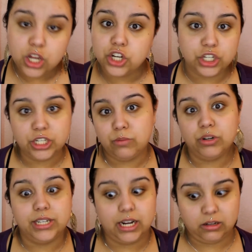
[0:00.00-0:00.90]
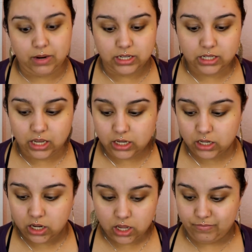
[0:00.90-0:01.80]
just to protect my
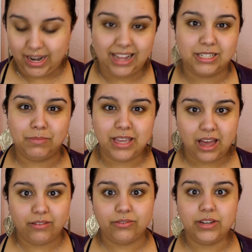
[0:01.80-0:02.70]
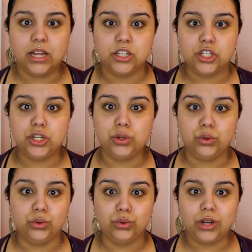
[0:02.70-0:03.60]
skin, but SPF tends
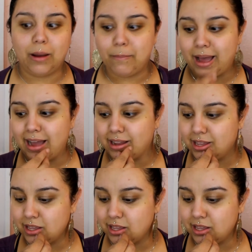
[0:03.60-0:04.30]
to come back